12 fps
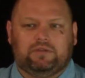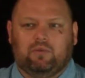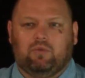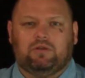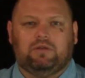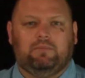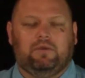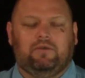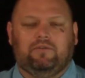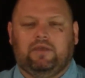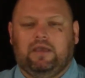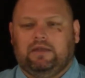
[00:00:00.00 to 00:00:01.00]
they worked a
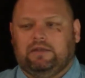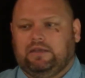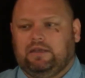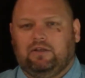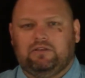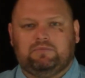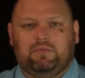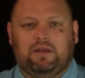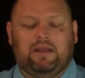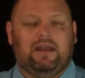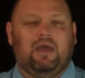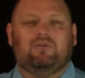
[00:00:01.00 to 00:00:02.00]
month to get all this money,
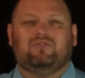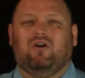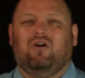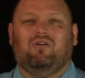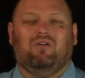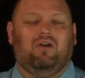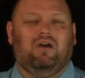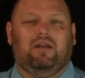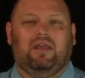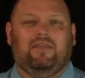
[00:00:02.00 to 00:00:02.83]
and now it's all gone,